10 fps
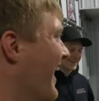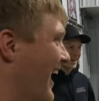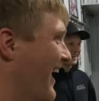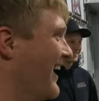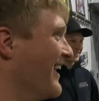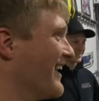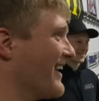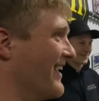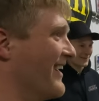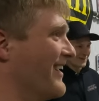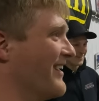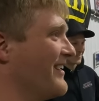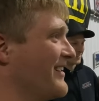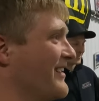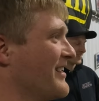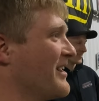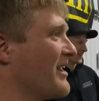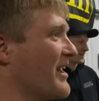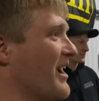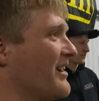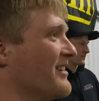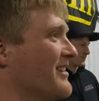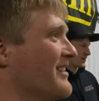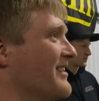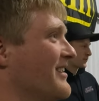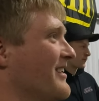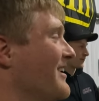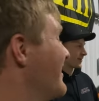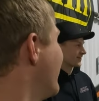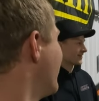and hidden and secluded. It's perfect.